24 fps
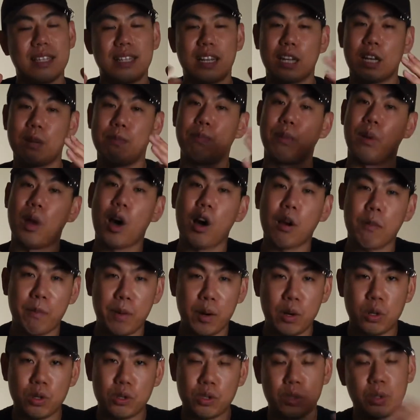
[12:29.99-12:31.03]
like a blog
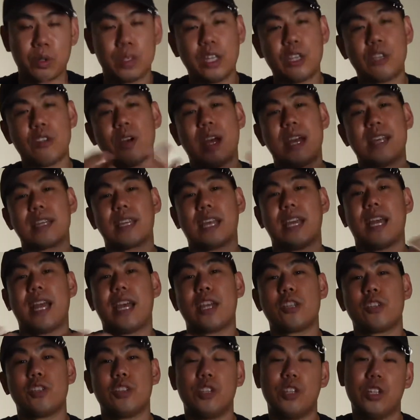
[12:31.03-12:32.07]
post, so that you guys can
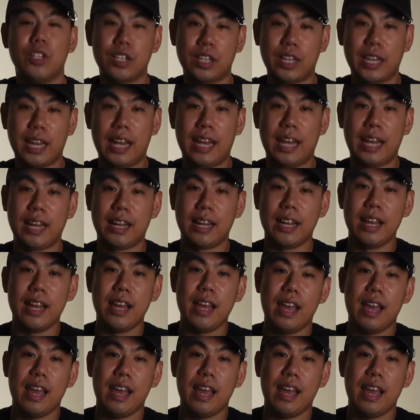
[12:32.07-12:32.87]
actually look at it,